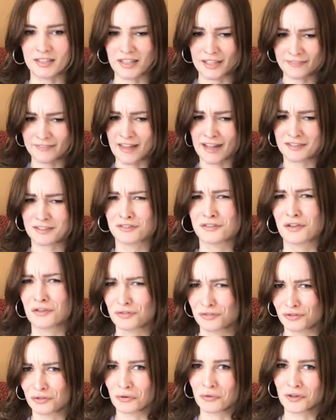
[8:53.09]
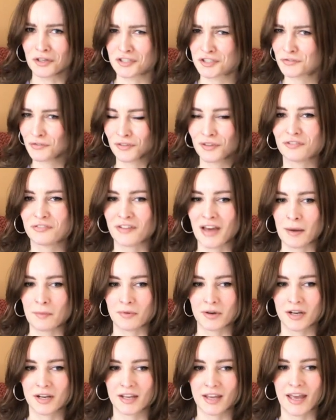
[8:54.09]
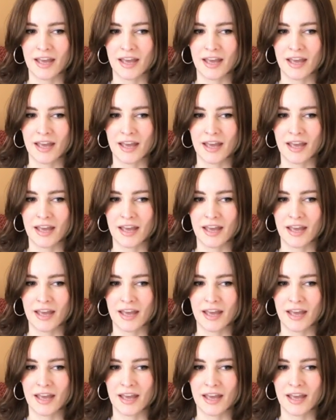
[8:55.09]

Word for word: Like that's their storage for the fabric.